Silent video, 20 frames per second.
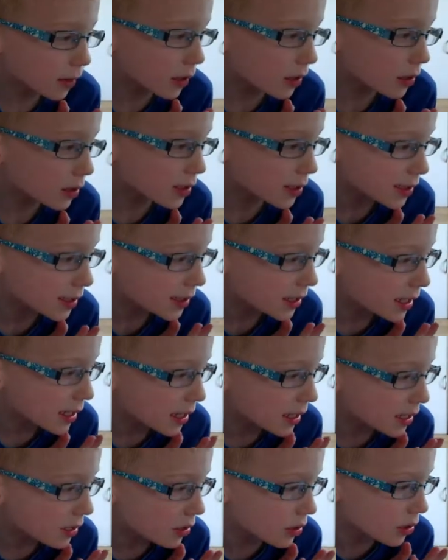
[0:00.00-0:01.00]

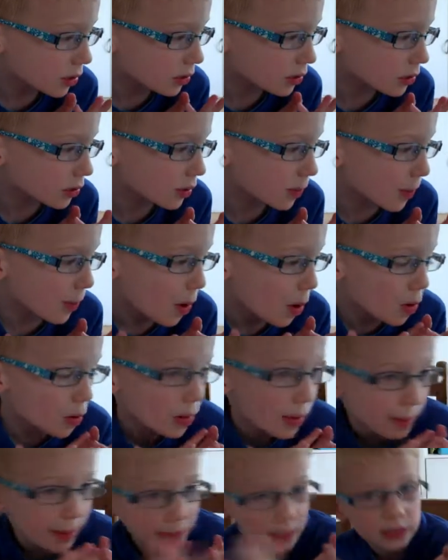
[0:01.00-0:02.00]
see that the polar
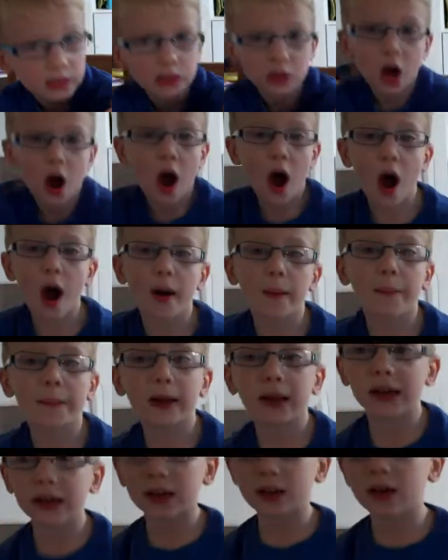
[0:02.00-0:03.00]
bear's
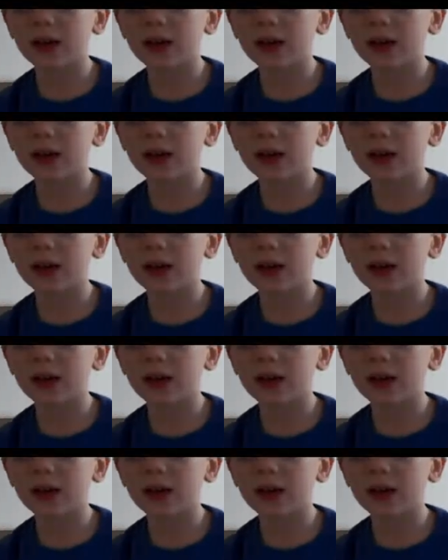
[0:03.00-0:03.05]
coming.